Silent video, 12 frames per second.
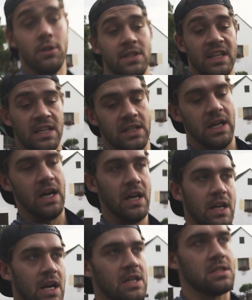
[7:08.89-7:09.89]
Lieutenant
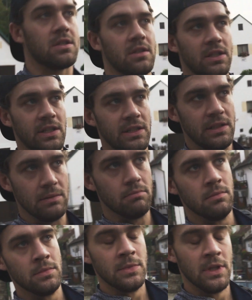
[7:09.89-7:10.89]
Dan ice cream.